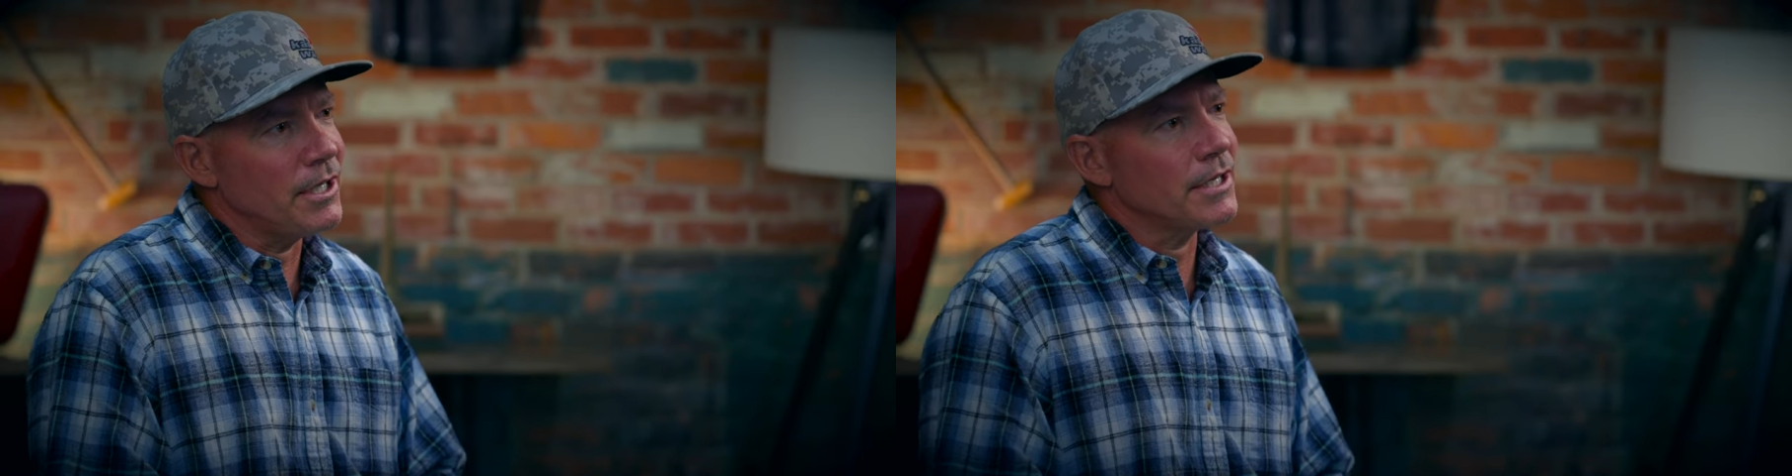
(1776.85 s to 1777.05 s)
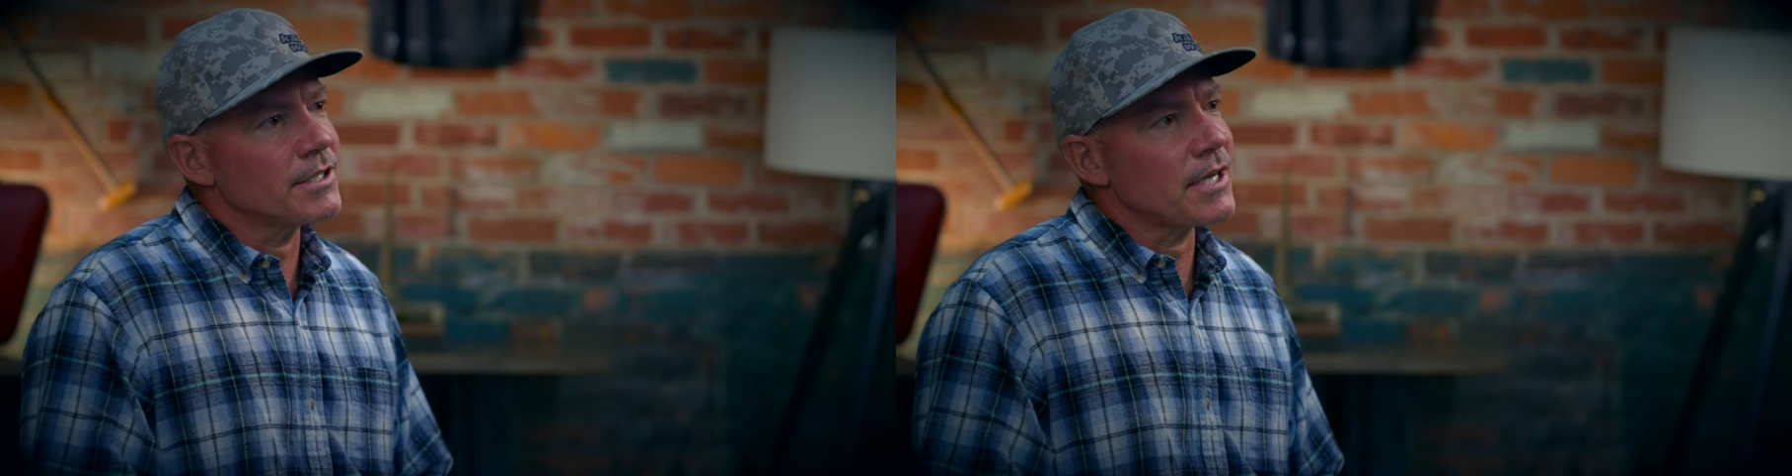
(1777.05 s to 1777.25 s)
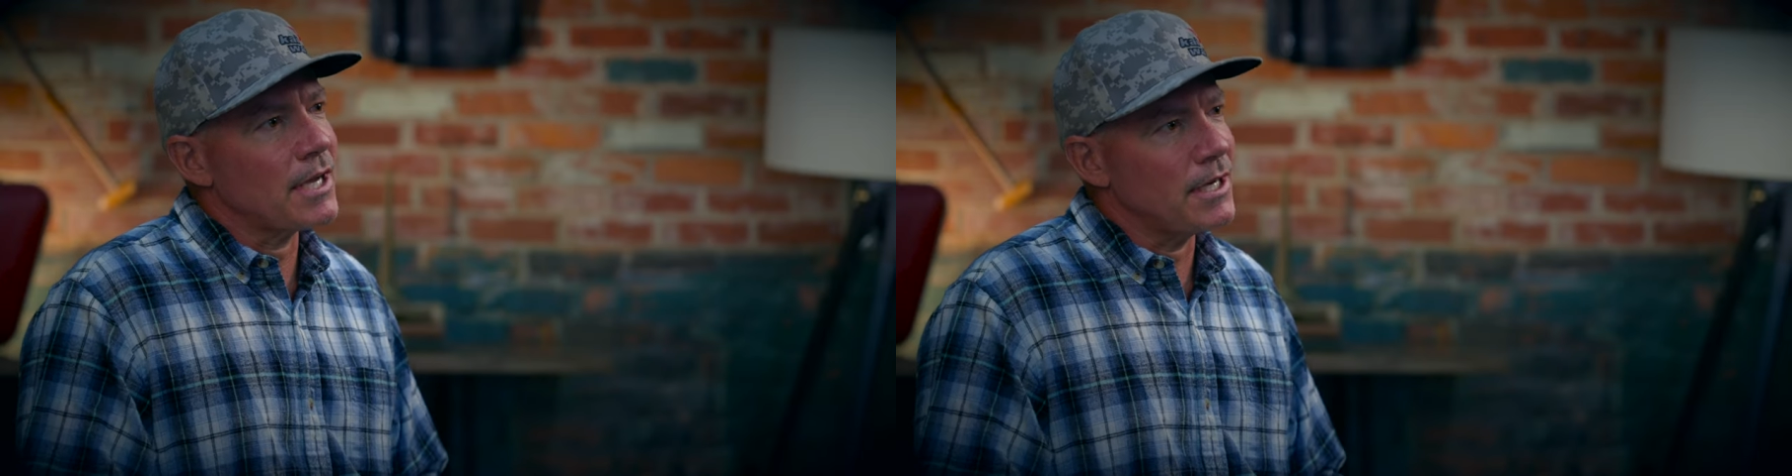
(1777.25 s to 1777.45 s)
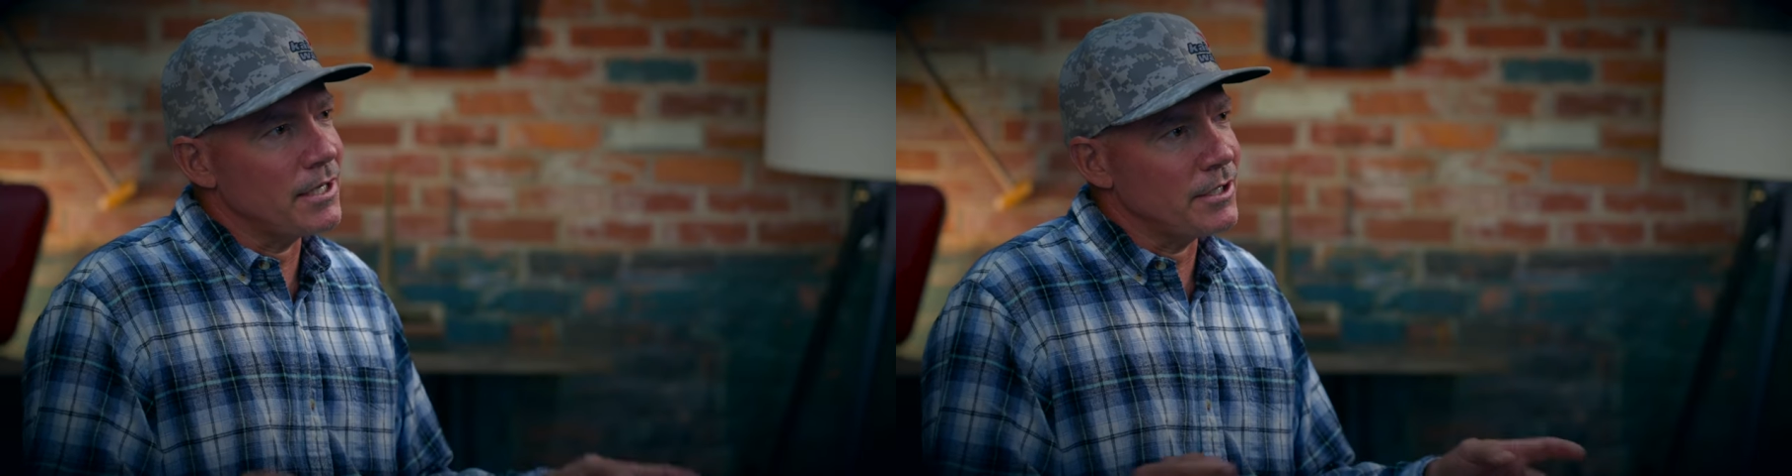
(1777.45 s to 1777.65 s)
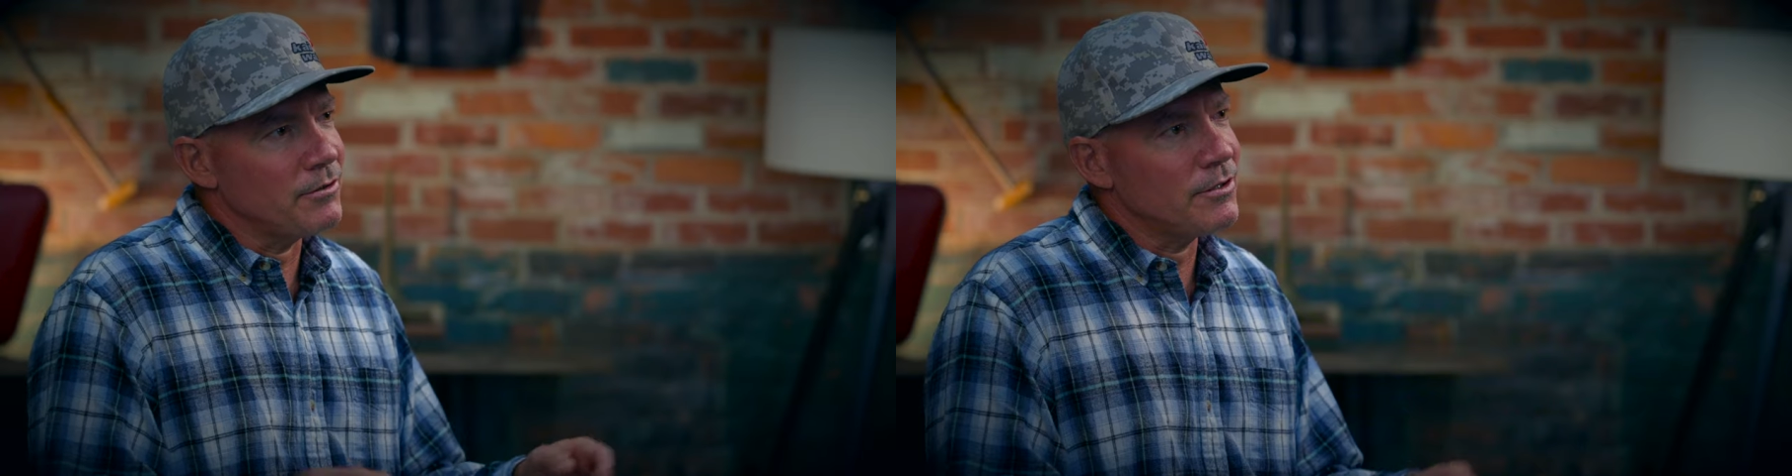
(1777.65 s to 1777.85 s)
get excited
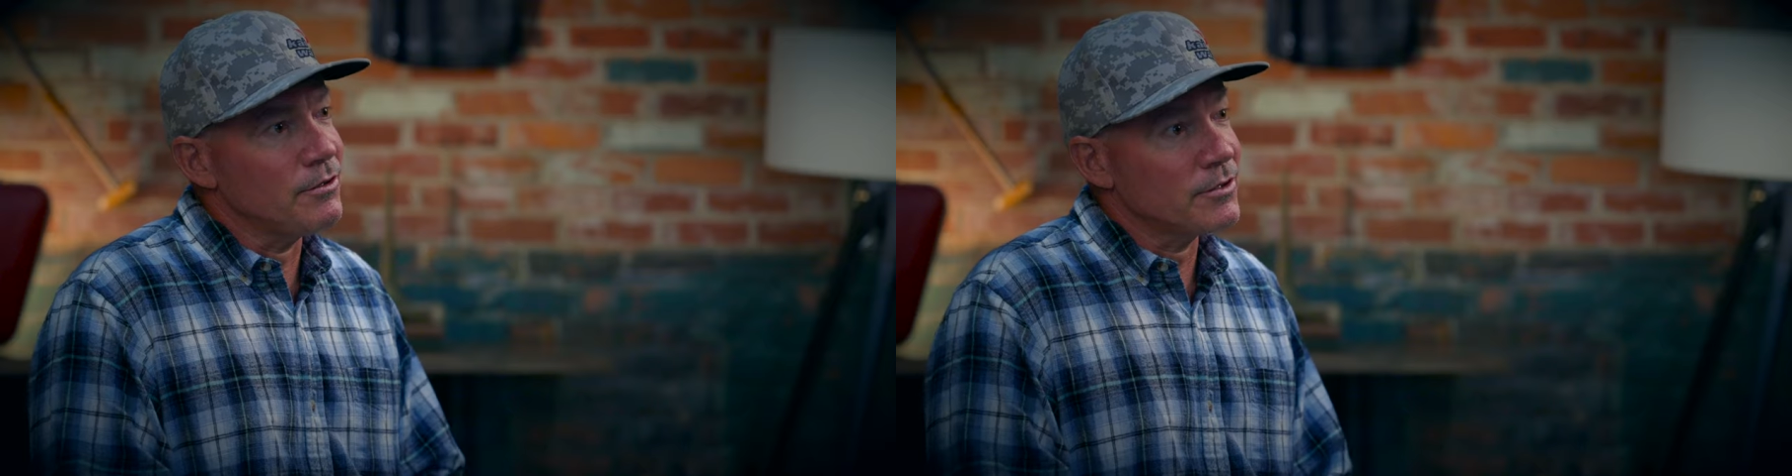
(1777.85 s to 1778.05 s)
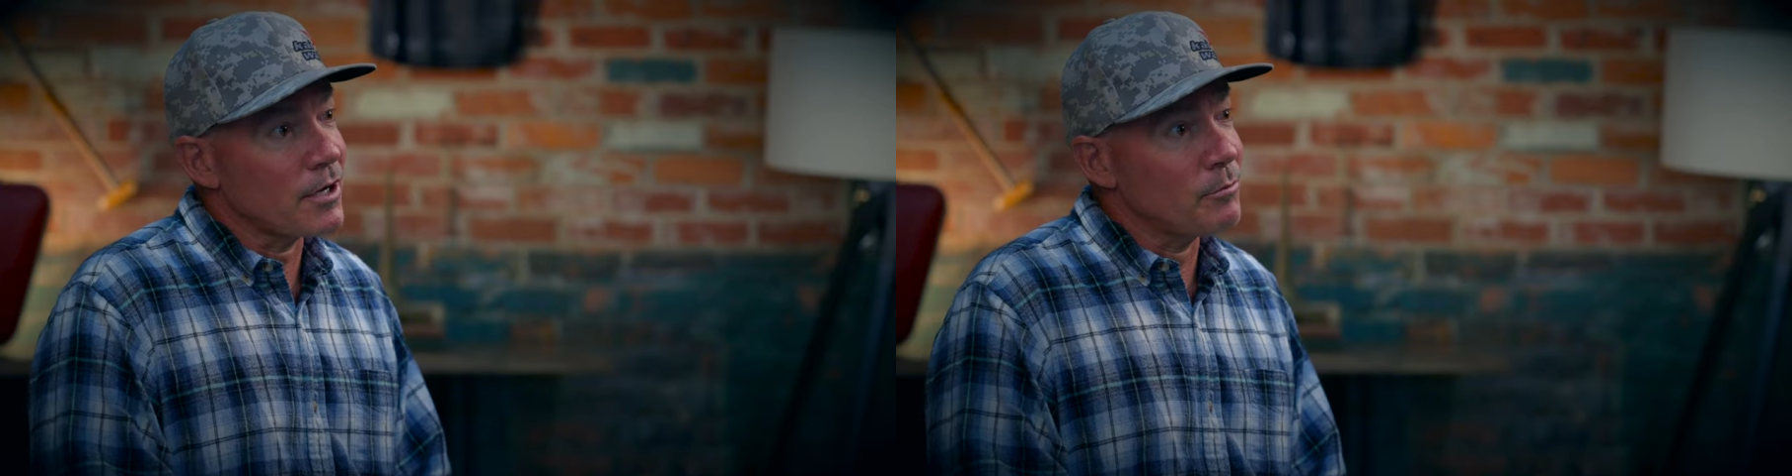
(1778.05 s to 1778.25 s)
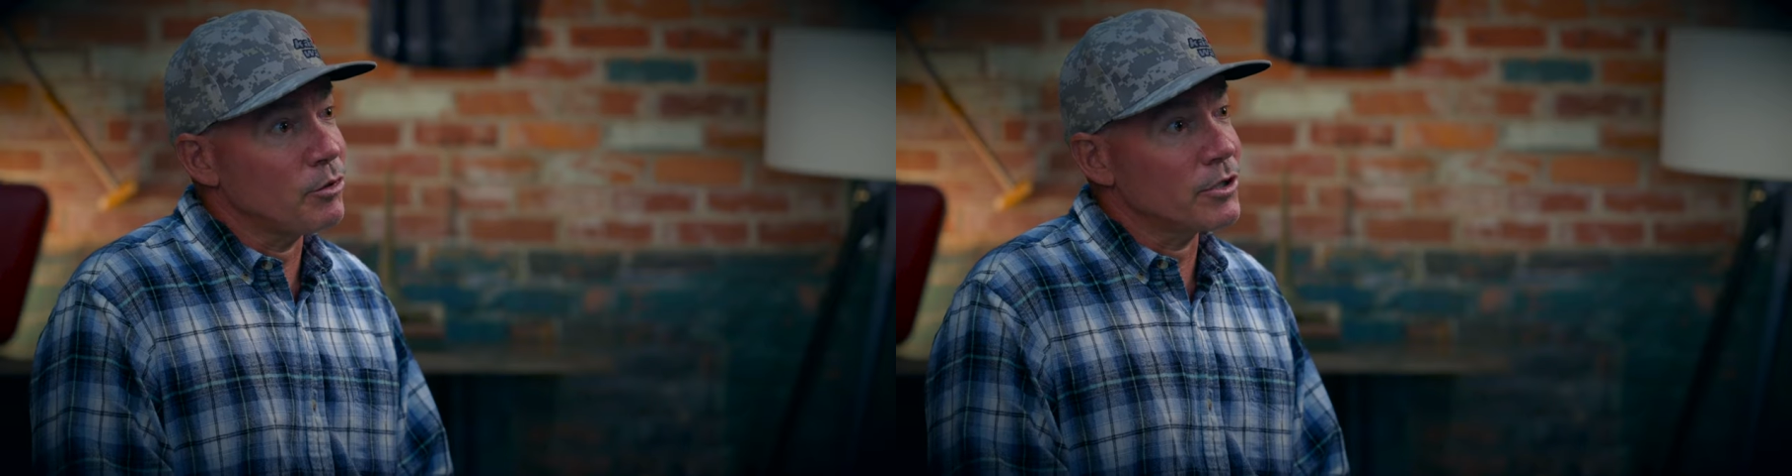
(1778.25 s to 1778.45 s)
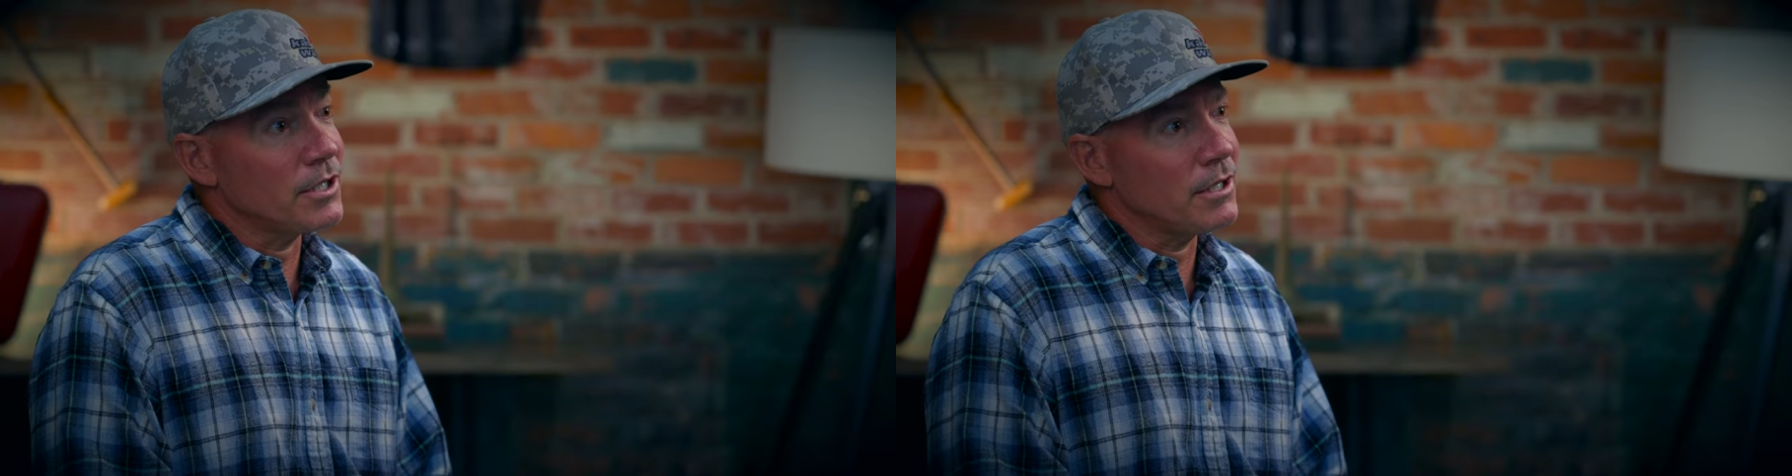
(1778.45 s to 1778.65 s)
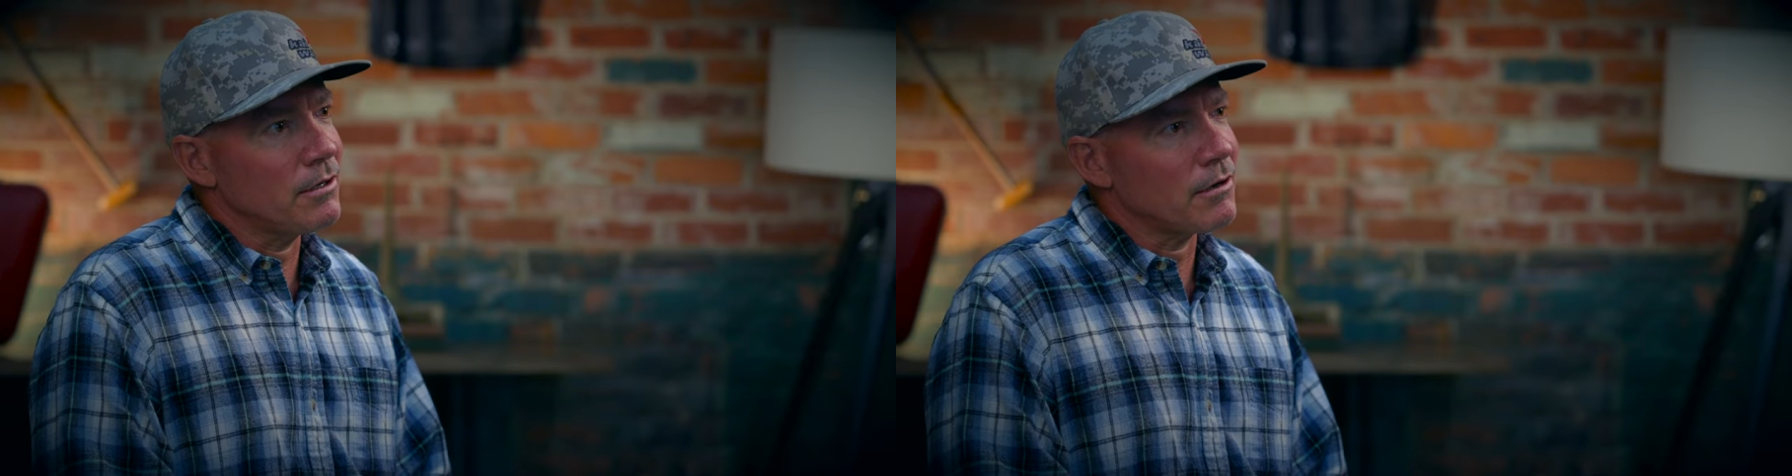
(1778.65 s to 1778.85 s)
and you, you start pushing it